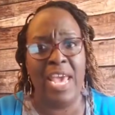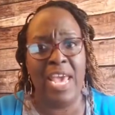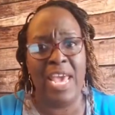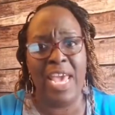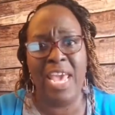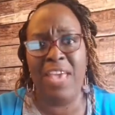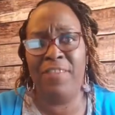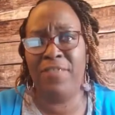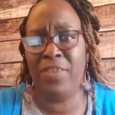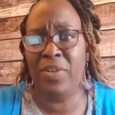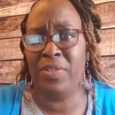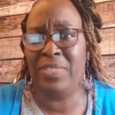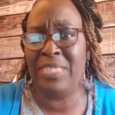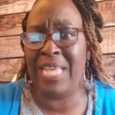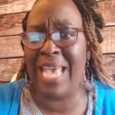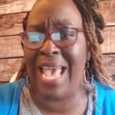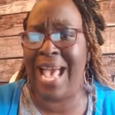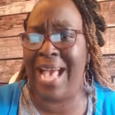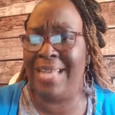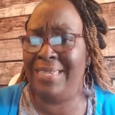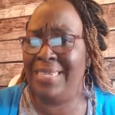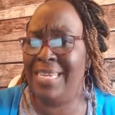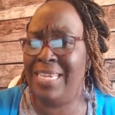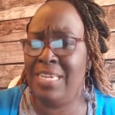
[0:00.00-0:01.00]
If you say
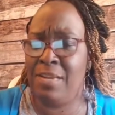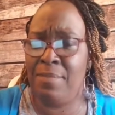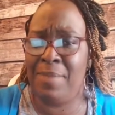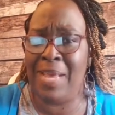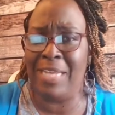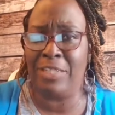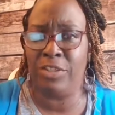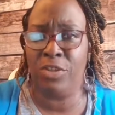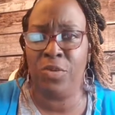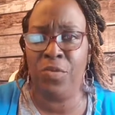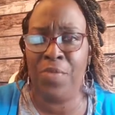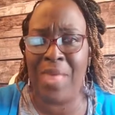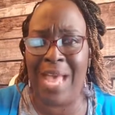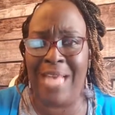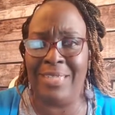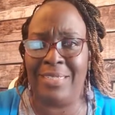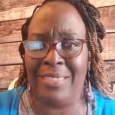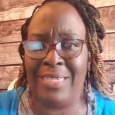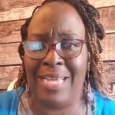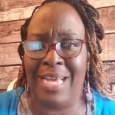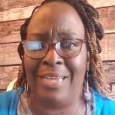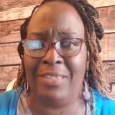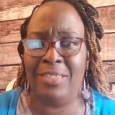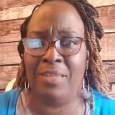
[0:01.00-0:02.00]
I need to make two thousand
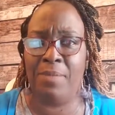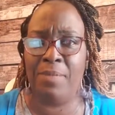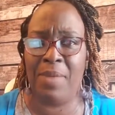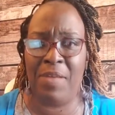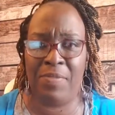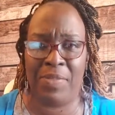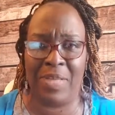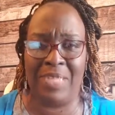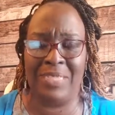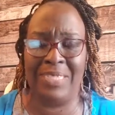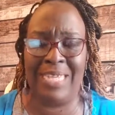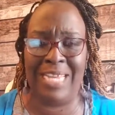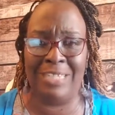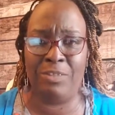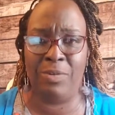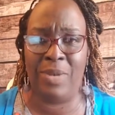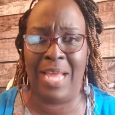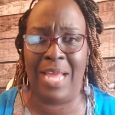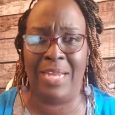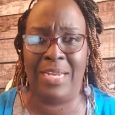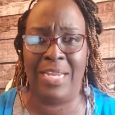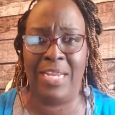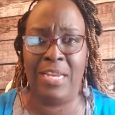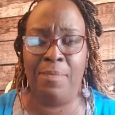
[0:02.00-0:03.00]
dollars a month because that's what
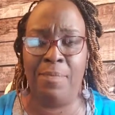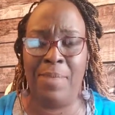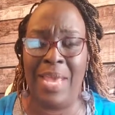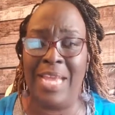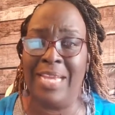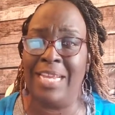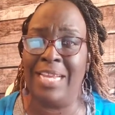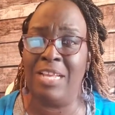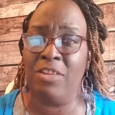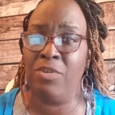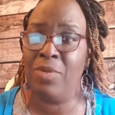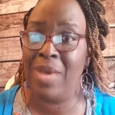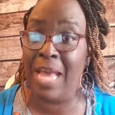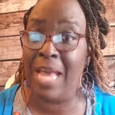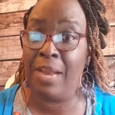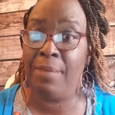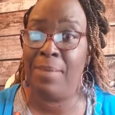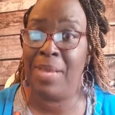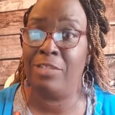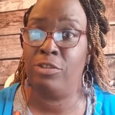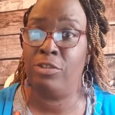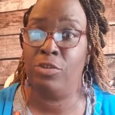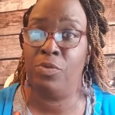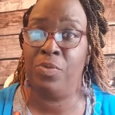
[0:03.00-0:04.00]
I need to make, then you got to
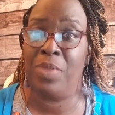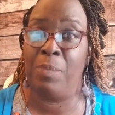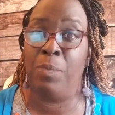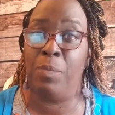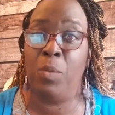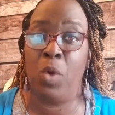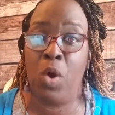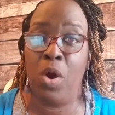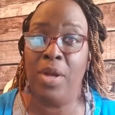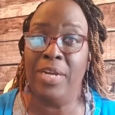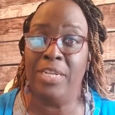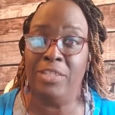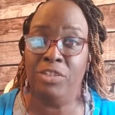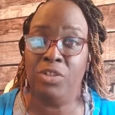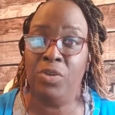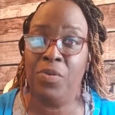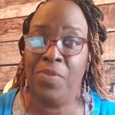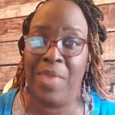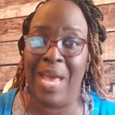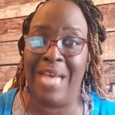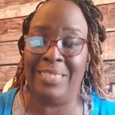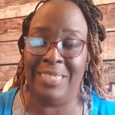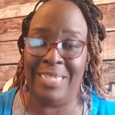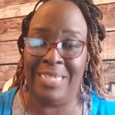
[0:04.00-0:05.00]
make two, more than two
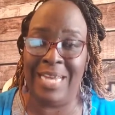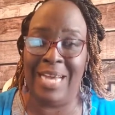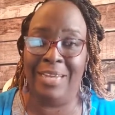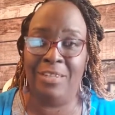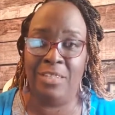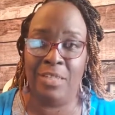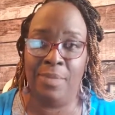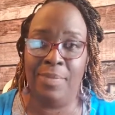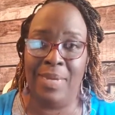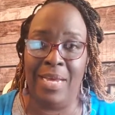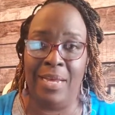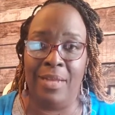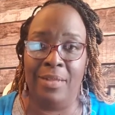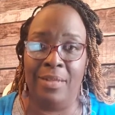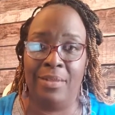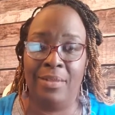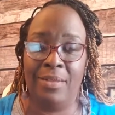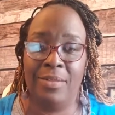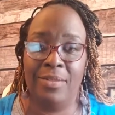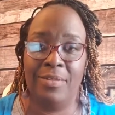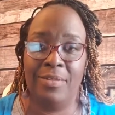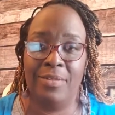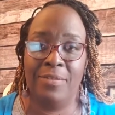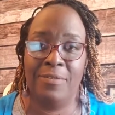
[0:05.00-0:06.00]
thousand dollars a month.
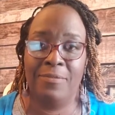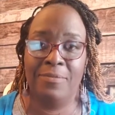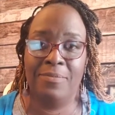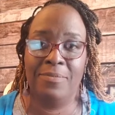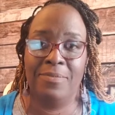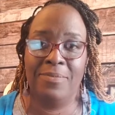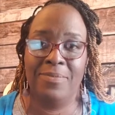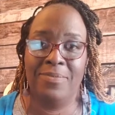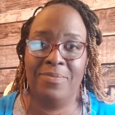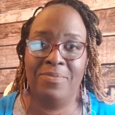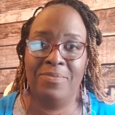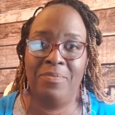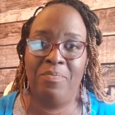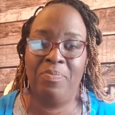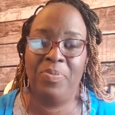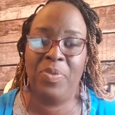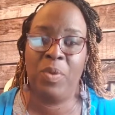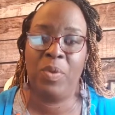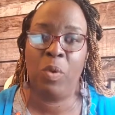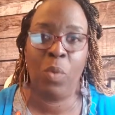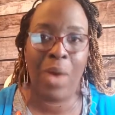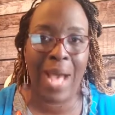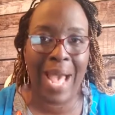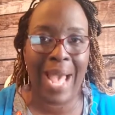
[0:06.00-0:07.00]

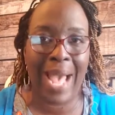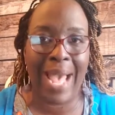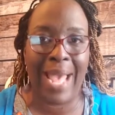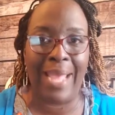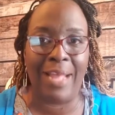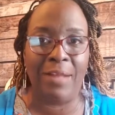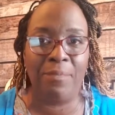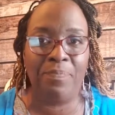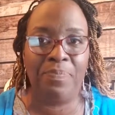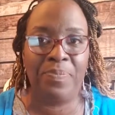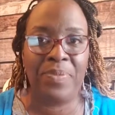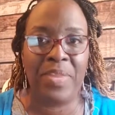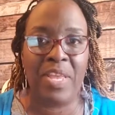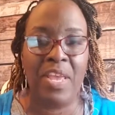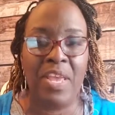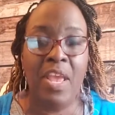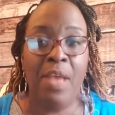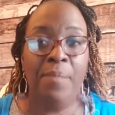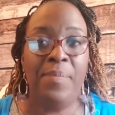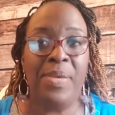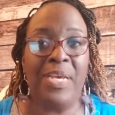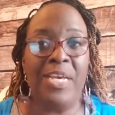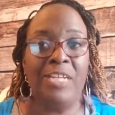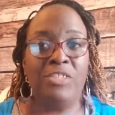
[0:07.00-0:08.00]
Why?
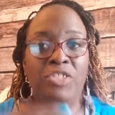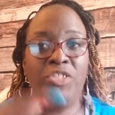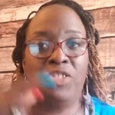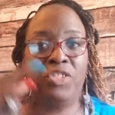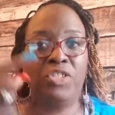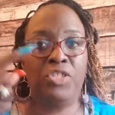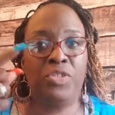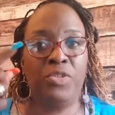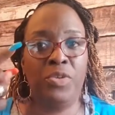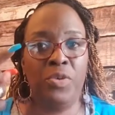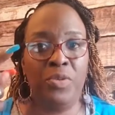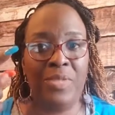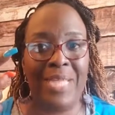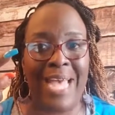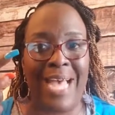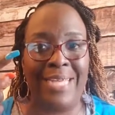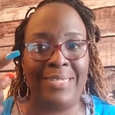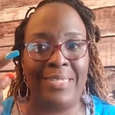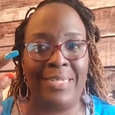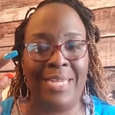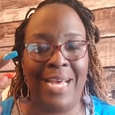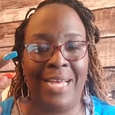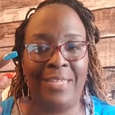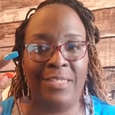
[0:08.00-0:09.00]
Because two
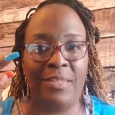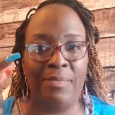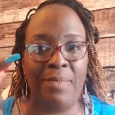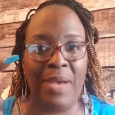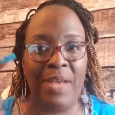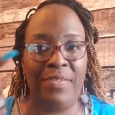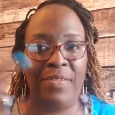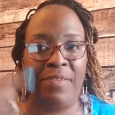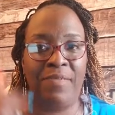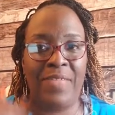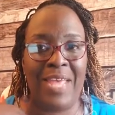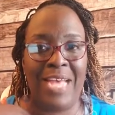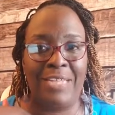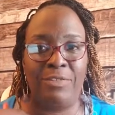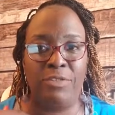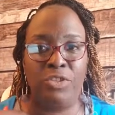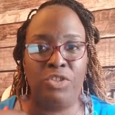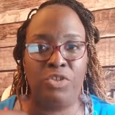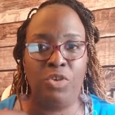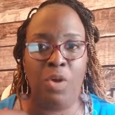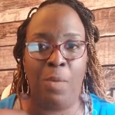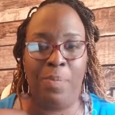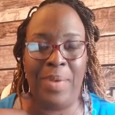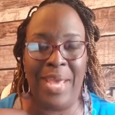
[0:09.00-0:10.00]
thousand dollars a month, if that's what
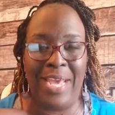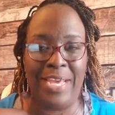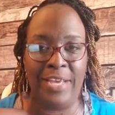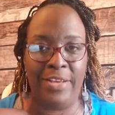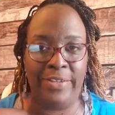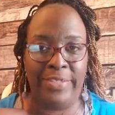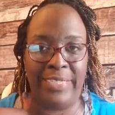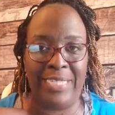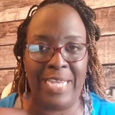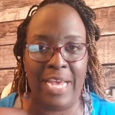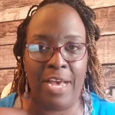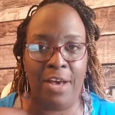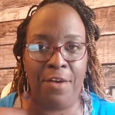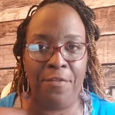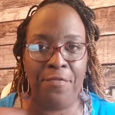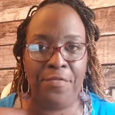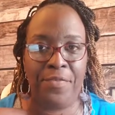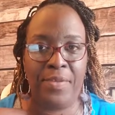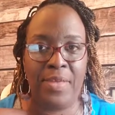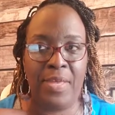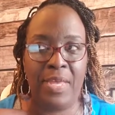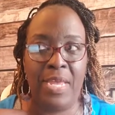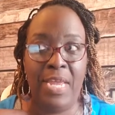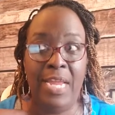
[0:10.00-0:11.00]
you're gonna pay
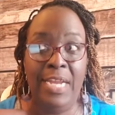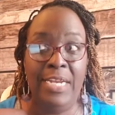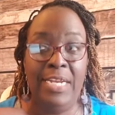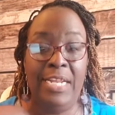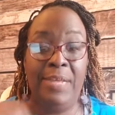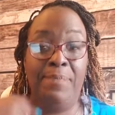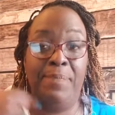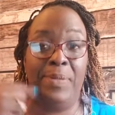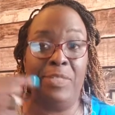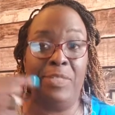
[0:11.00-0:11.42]
yourself, then,